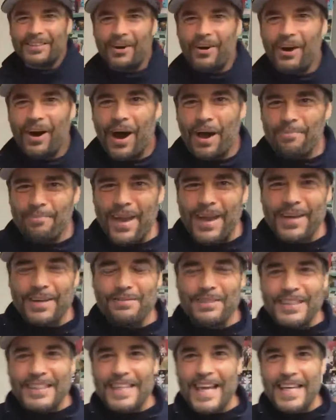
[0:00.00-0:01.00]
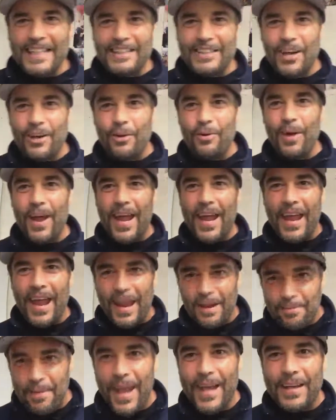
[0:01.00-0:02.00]
so I'm making mistakes on the way
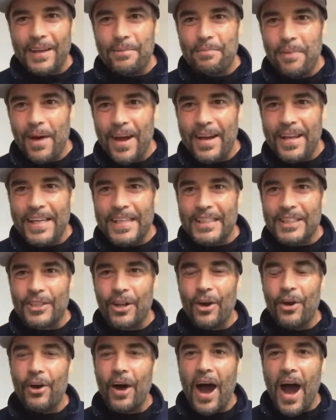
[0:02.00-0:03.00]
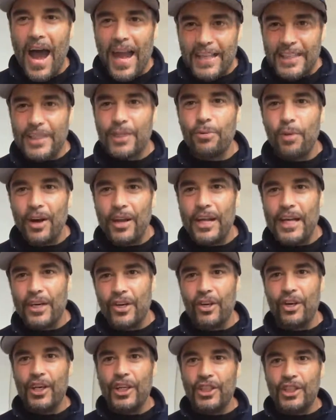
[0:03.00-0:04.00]
and making money. So I just want to
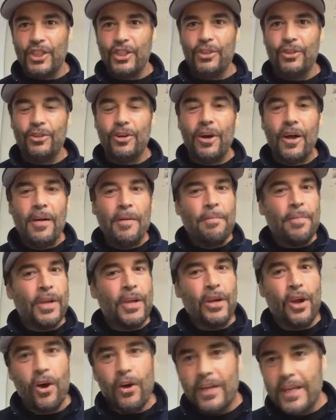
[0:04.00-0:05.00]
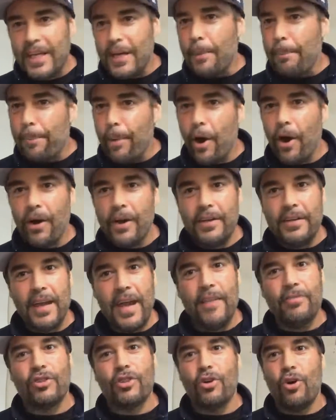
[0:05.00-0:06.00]
encourage you, you know, get a part of
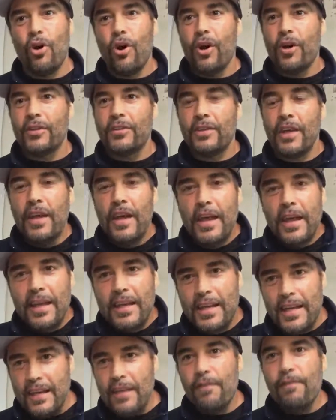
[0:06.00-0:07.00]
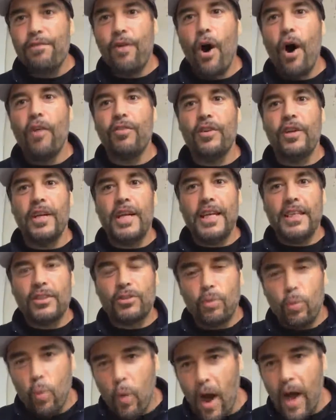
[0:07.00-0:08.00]
Dave's course, get involved in
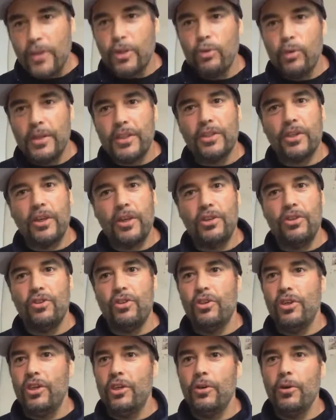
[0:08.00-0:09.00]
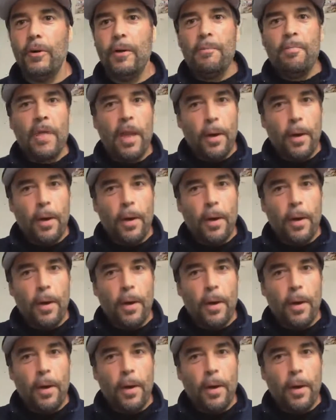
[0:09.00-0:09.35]
this, watch what it's going to do to you.